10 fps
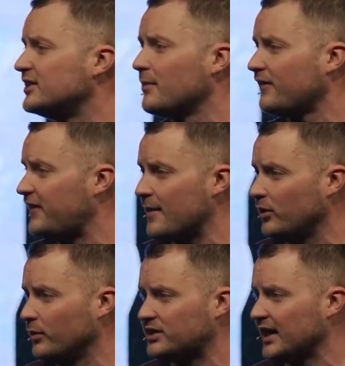My family
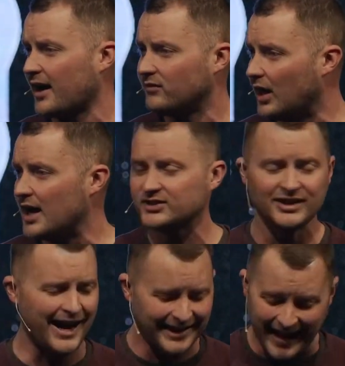would think I've lost it.
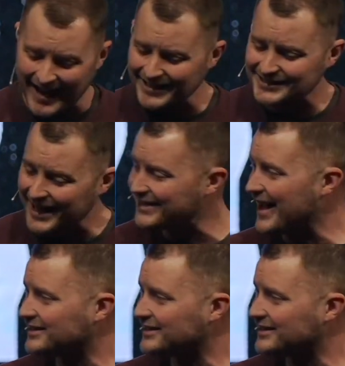I can't take that